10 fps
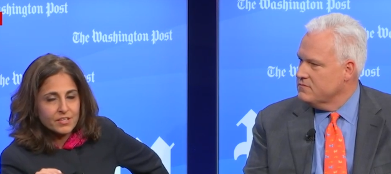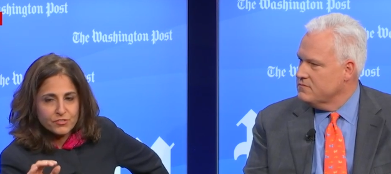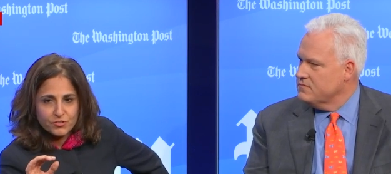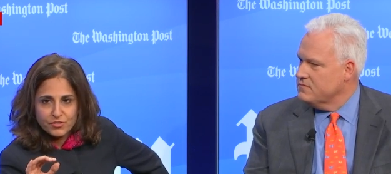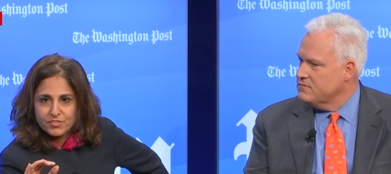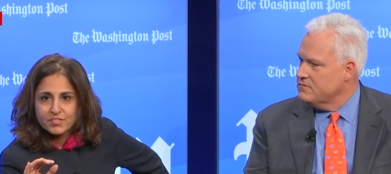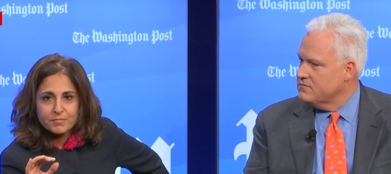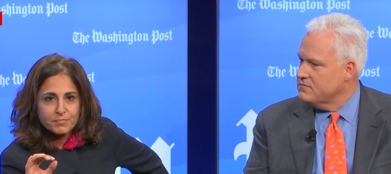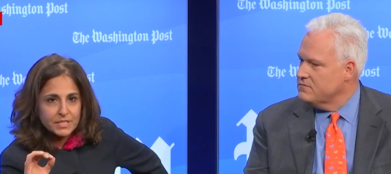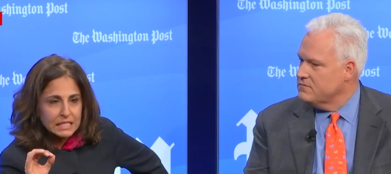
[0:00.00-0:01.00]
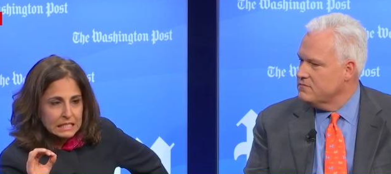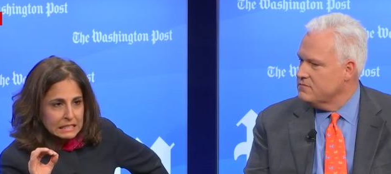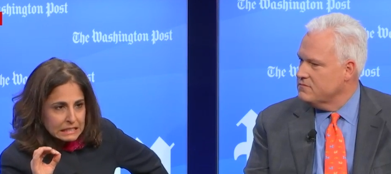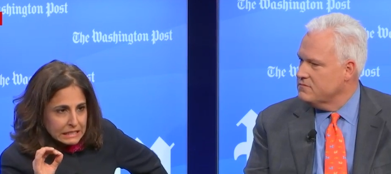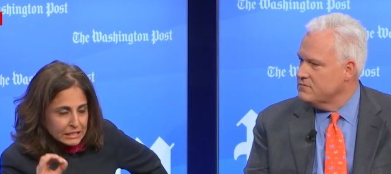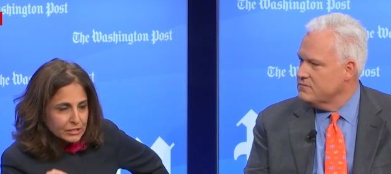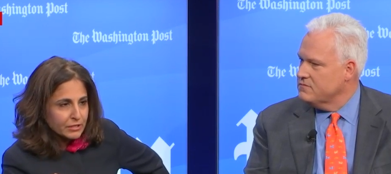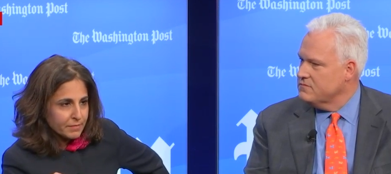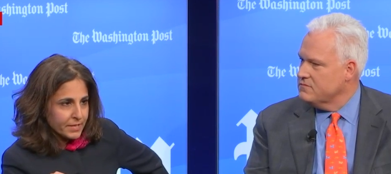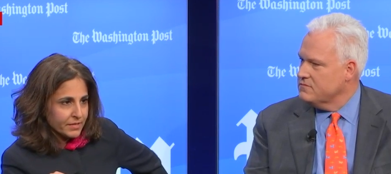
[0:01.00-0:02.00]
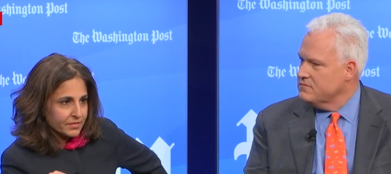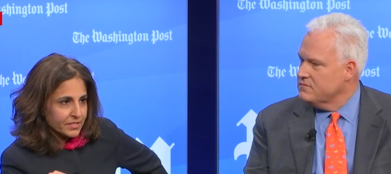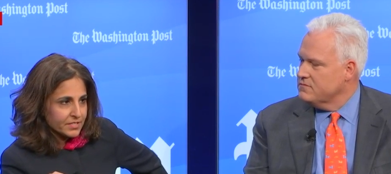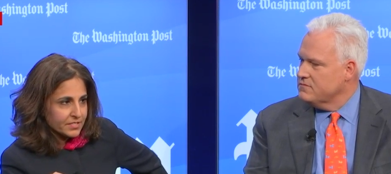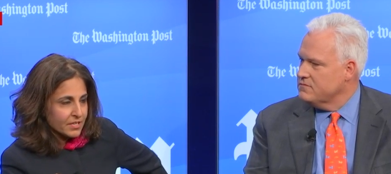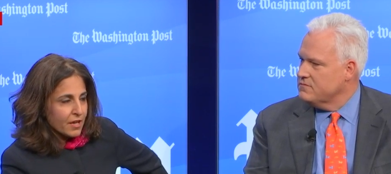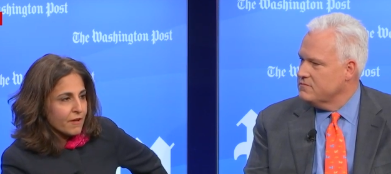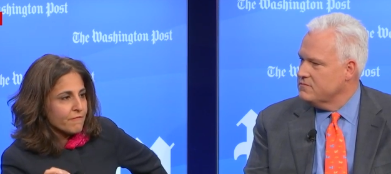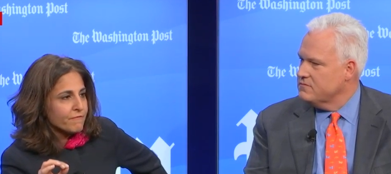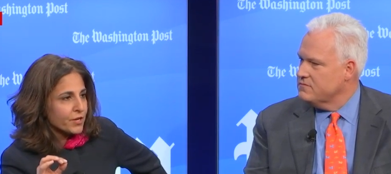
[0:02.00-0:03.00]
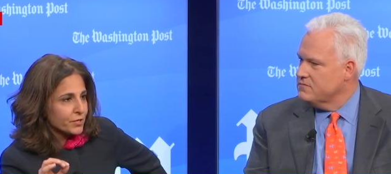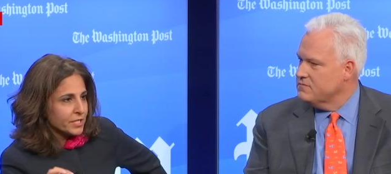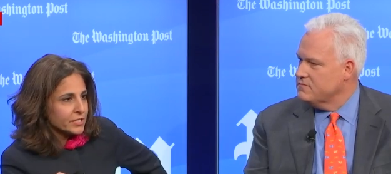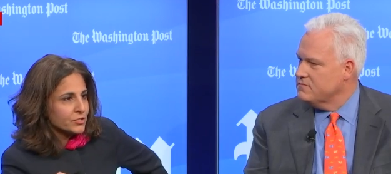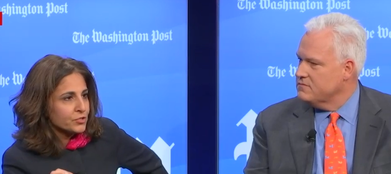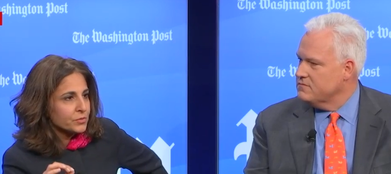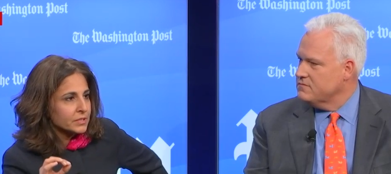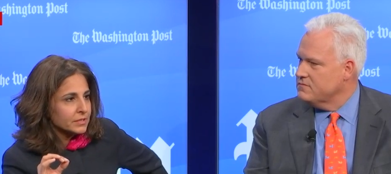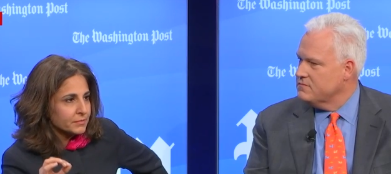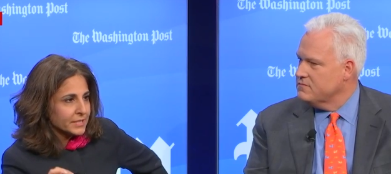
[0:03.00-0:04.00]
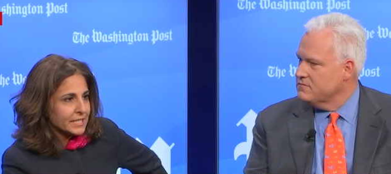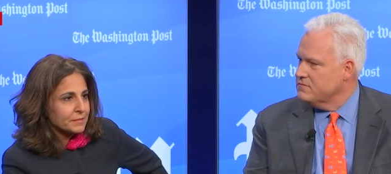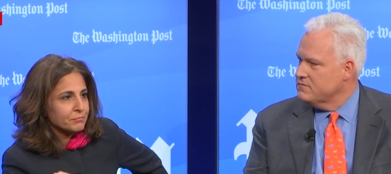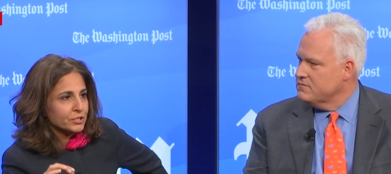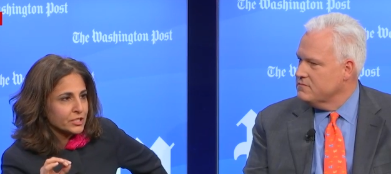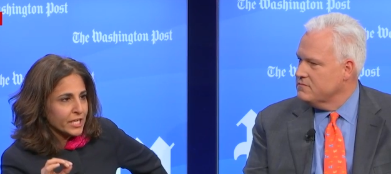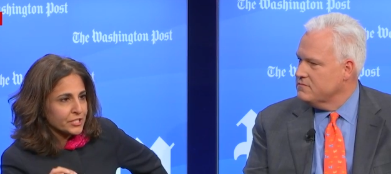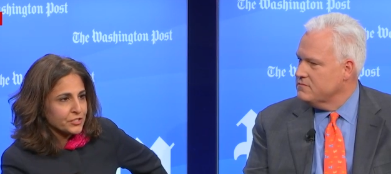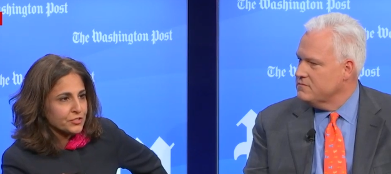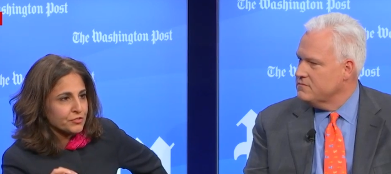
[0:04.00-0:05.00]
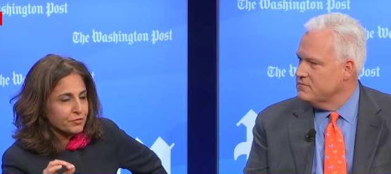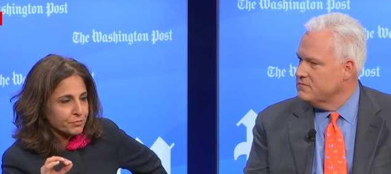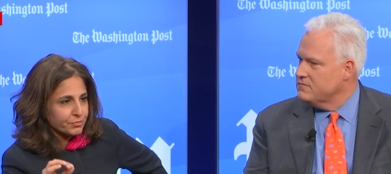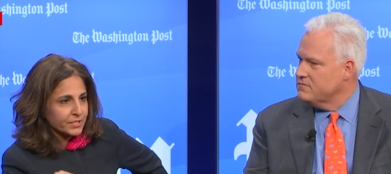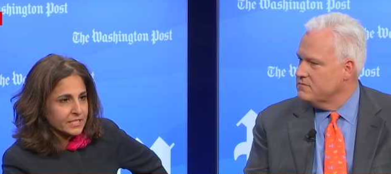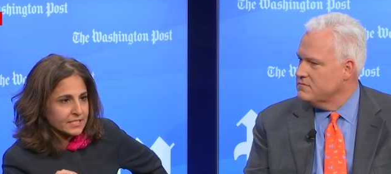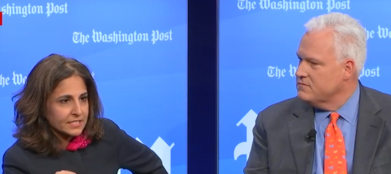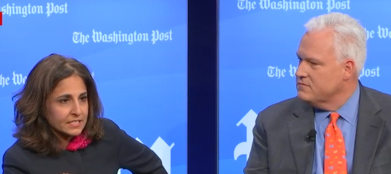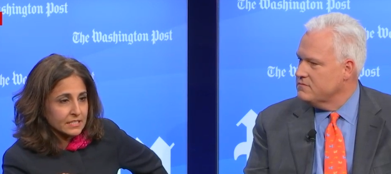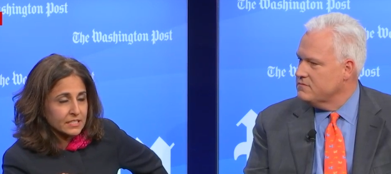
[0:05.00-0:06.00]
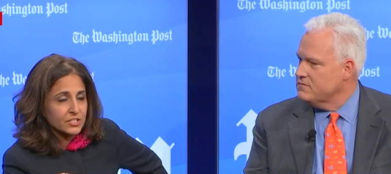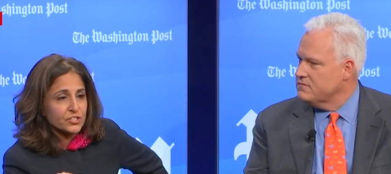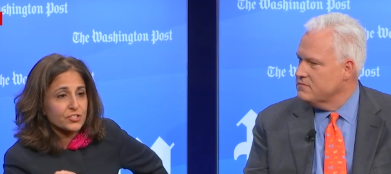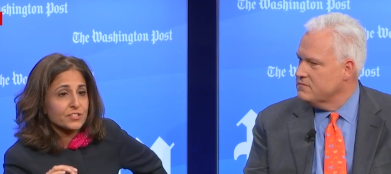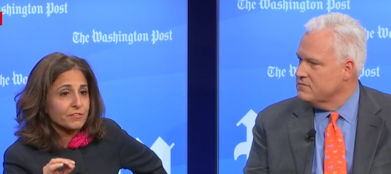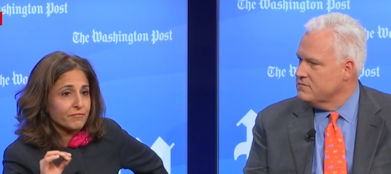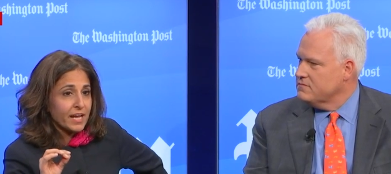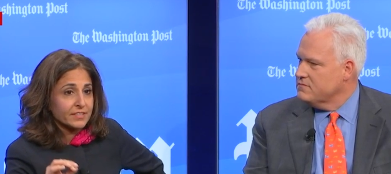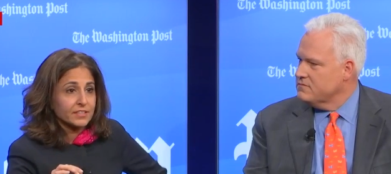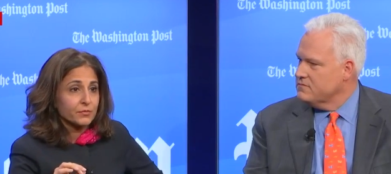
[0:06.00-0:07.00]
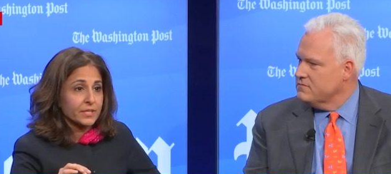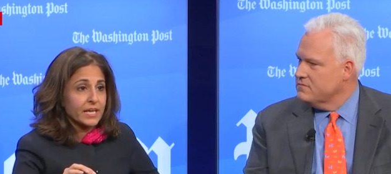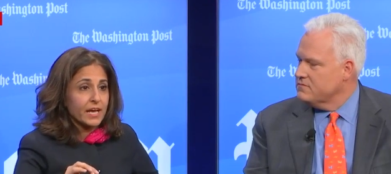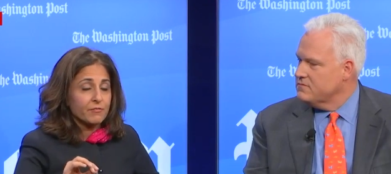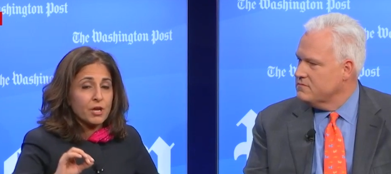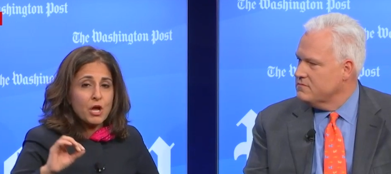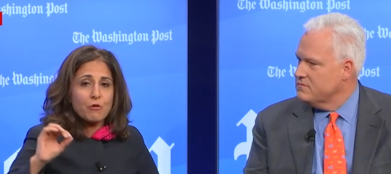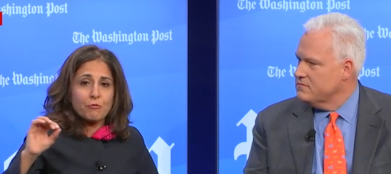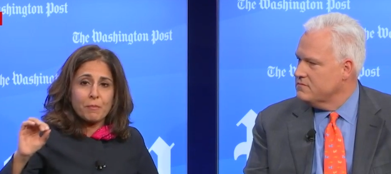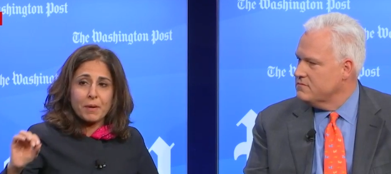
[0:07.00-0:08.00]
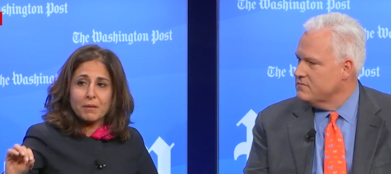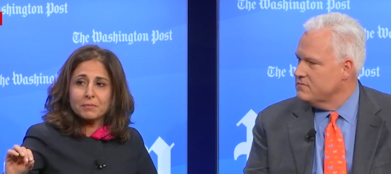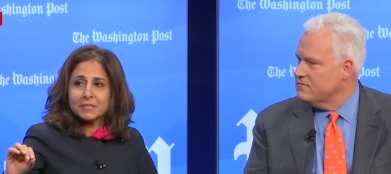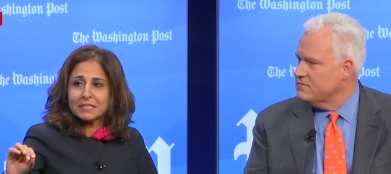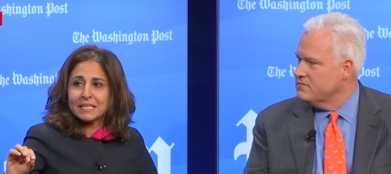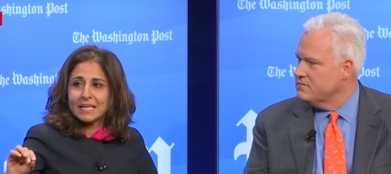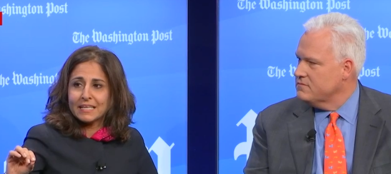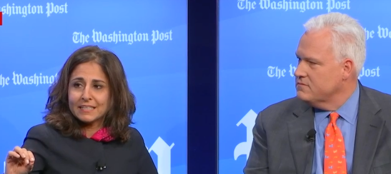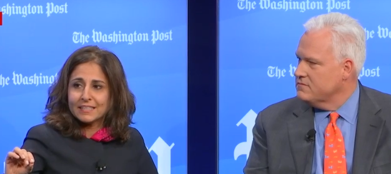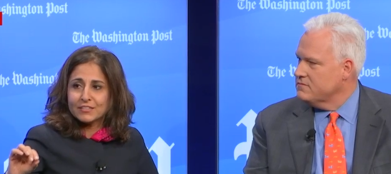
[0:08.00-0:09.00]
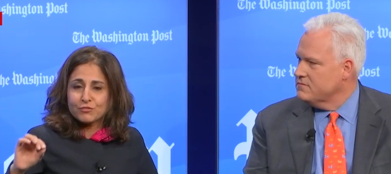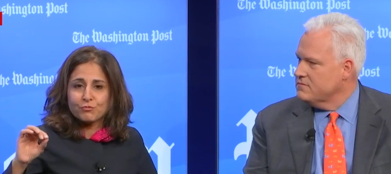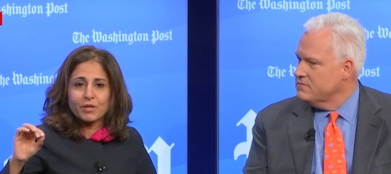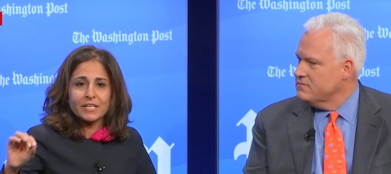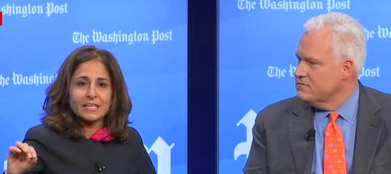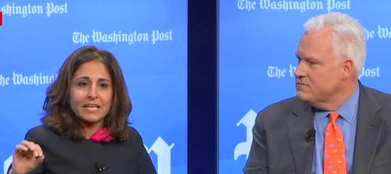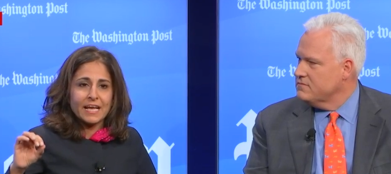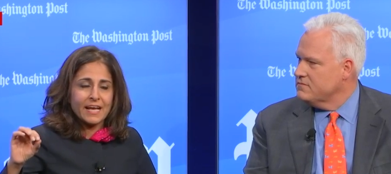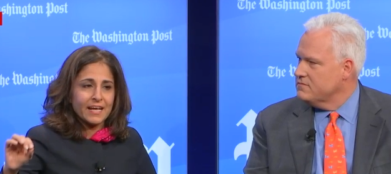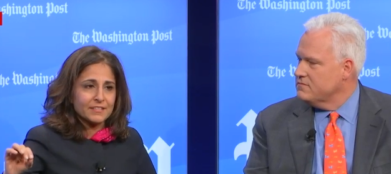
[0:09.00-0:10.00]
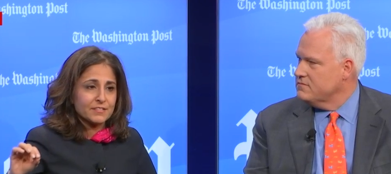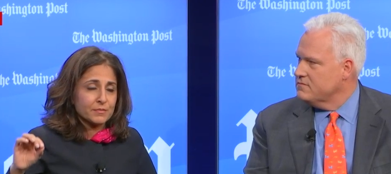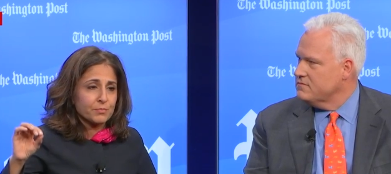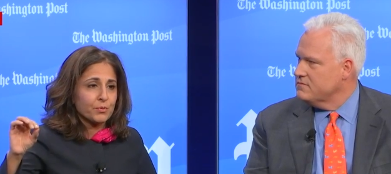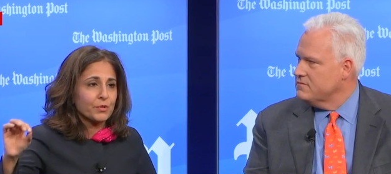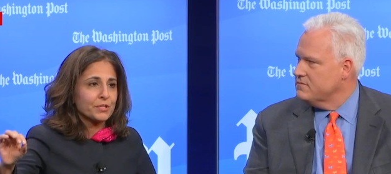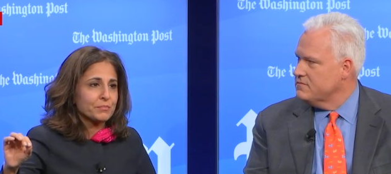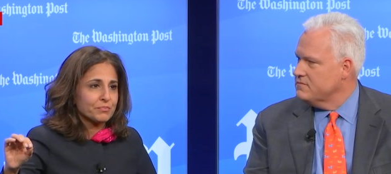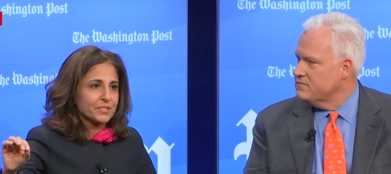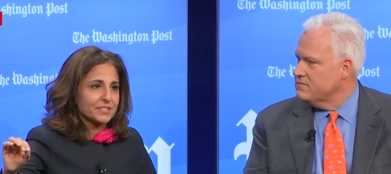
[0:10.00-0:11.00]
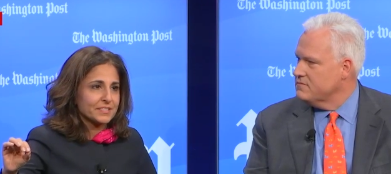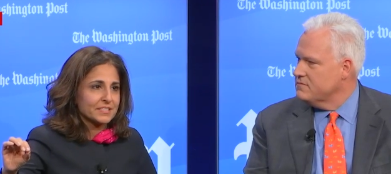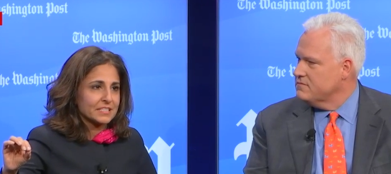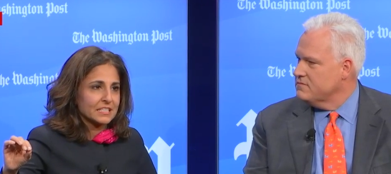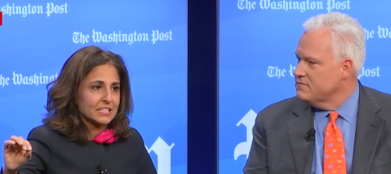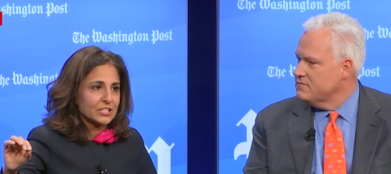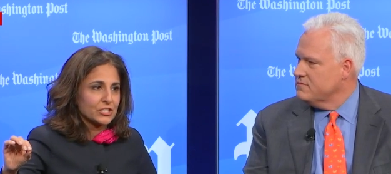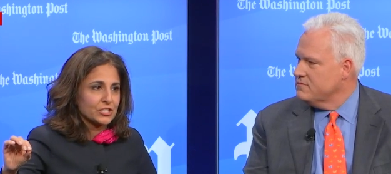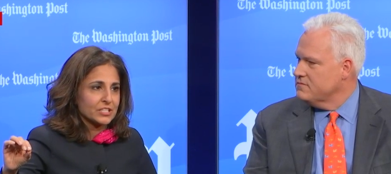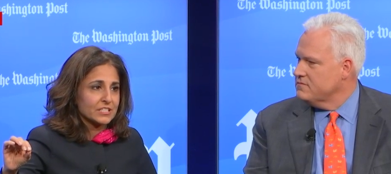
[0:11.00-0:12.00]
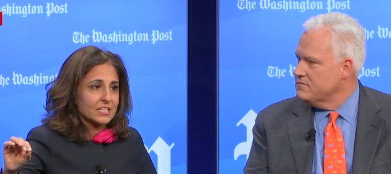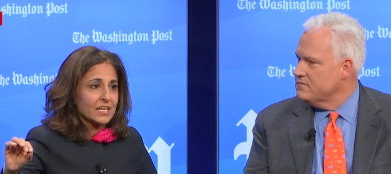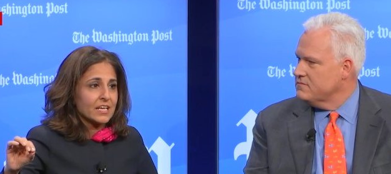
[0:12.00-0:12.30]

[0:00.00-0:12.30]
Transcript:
Speaker 1: just to be clear about this, voted to eliminate protections for pre existing conditions. The fact that we have Republican candidates running ads supporting pre existing conditions